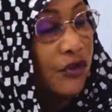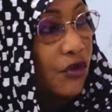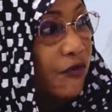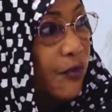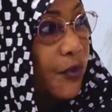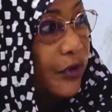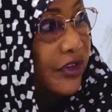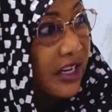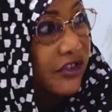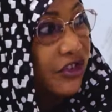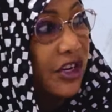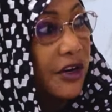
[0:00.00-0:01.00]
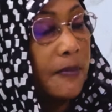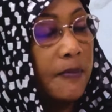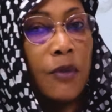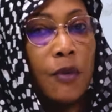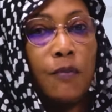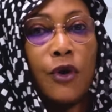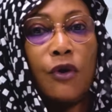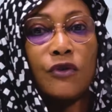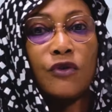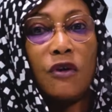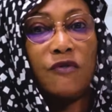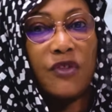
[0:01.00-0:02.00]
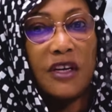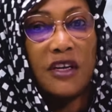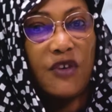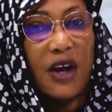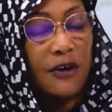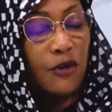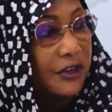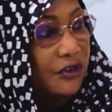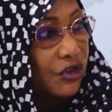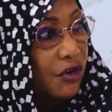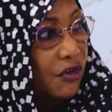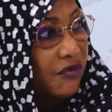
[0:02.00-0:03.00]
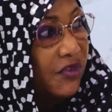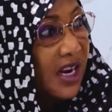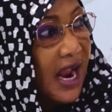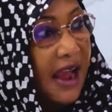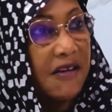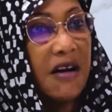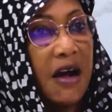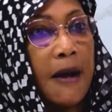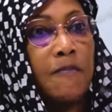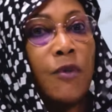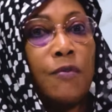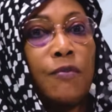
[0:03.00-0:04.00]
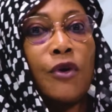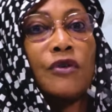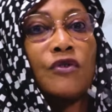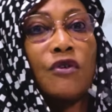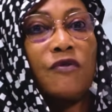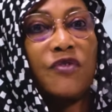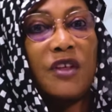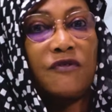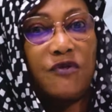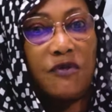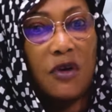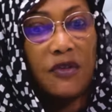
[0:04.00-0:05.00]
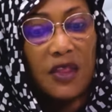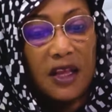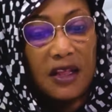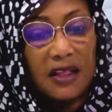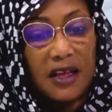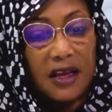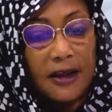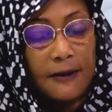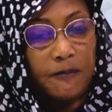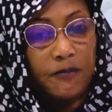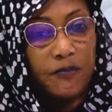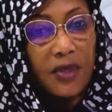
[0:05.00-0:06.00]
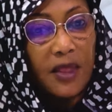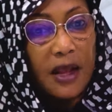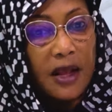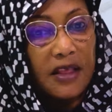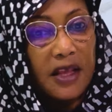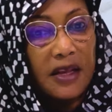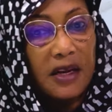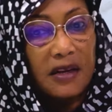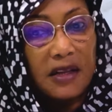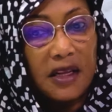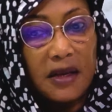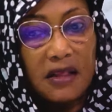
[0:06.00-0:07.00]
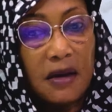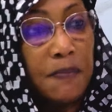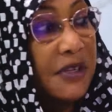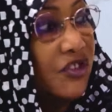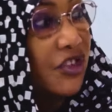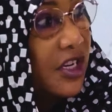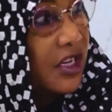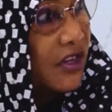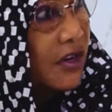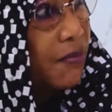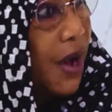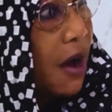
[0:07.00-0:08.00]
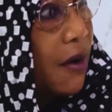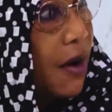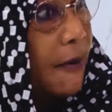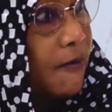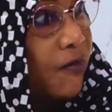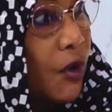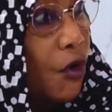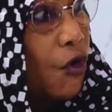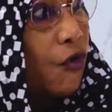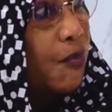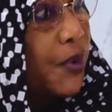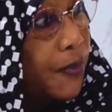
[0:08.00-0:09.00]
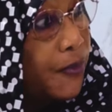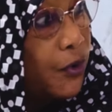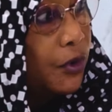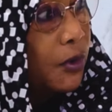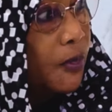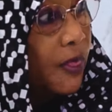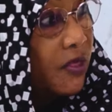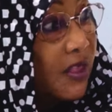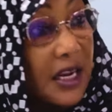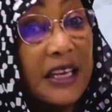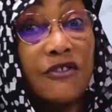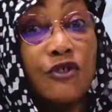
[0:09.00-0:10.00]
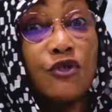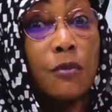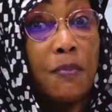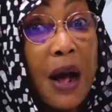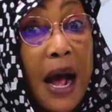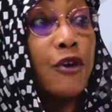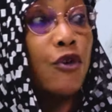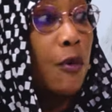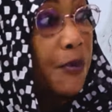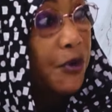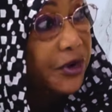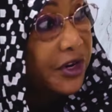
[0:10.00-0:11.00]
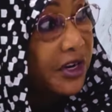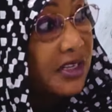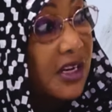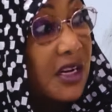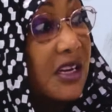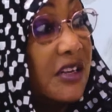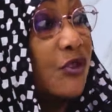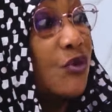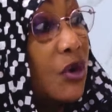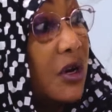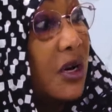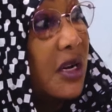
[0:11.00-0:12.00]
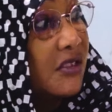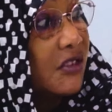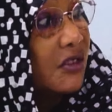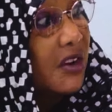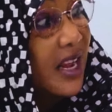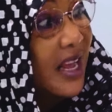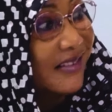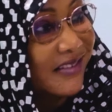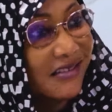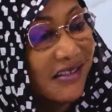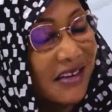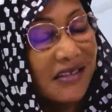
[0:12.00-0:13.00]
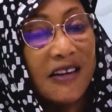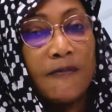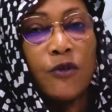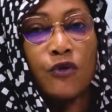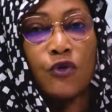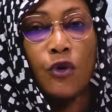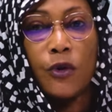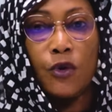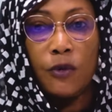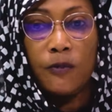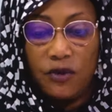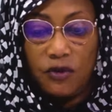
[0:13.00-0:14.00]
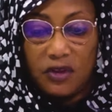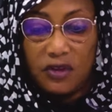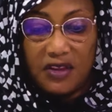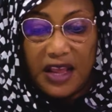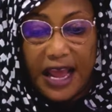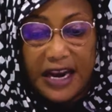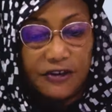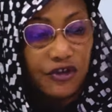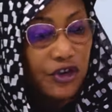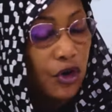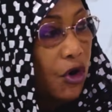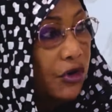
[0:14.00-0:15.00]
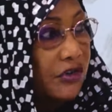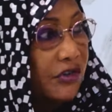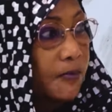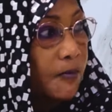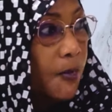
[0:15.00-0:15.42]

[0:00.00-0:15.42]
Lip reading: of production, because of the devaluation of the naira, because of the purchasing power of people that should buy your product is non-existent. So energy cost